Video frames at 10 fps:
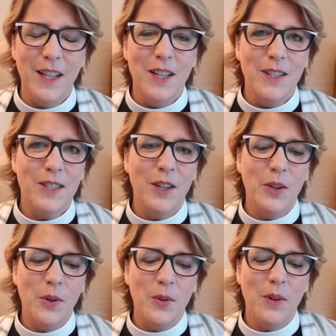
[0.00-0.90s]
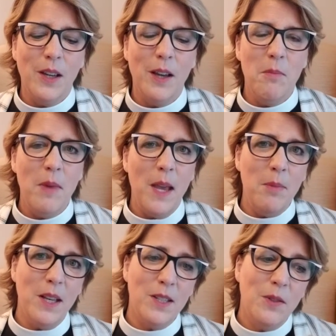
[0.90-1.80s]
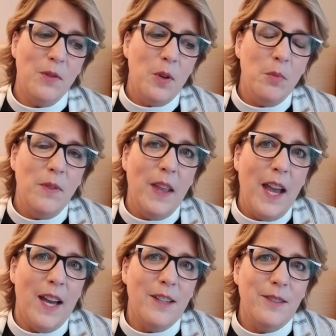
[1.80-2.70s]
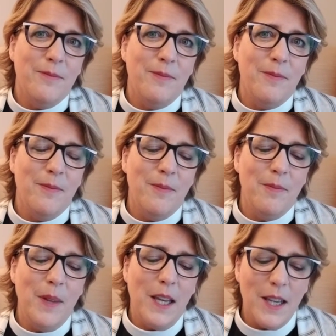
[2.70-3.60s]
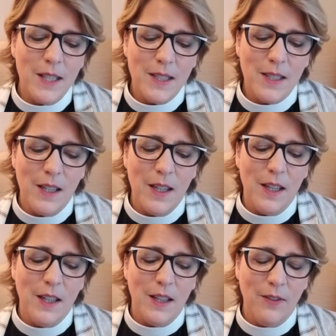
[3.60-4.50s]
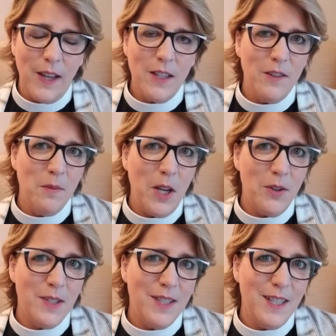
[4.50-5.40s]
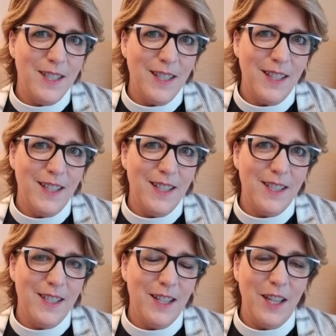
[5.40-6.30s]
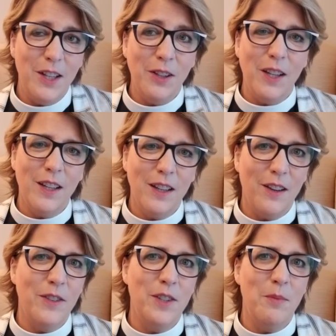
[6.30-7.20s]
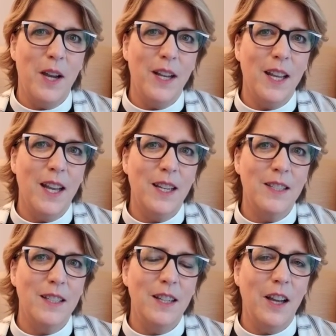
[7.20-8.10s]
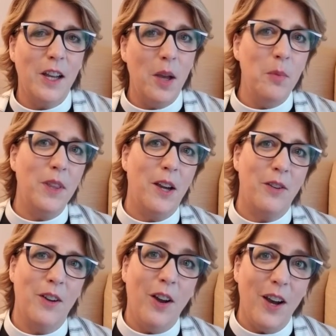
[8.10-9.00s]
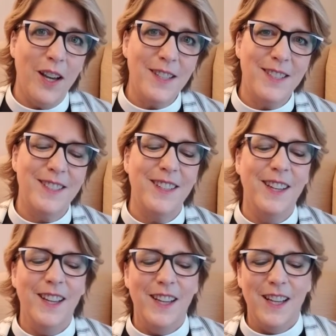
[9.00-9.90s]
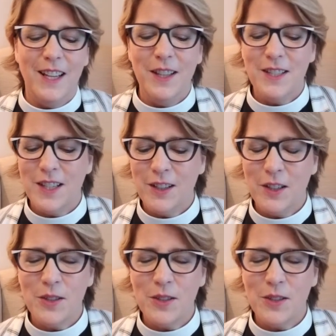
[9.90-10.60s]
So maybe it's a form of that, because the fact of the matter is this healing of the demoniacs did not come without a cost. In this healing